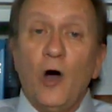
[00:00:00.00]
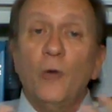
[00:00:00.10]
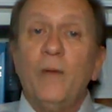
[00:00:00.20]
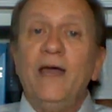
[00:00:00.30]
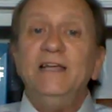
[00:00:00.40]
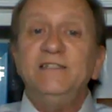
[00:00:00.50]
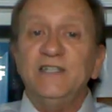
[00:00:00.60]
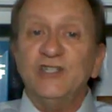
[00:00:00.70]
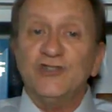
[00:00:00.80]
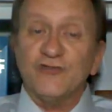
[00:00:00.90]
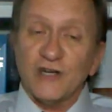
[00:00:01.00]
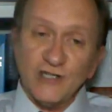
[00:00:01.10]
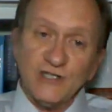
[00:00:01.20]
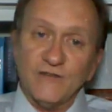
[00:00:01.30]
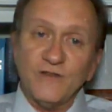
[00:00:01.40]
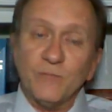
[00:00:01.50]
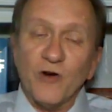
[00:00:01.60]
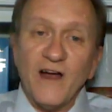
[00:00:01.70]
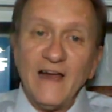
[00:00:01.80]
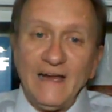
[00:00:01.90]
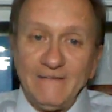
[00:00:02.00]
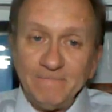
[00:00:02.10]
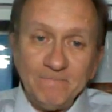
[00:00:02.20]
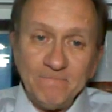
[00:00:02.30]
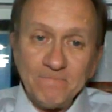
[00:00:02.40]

obeys the instructions of the brain.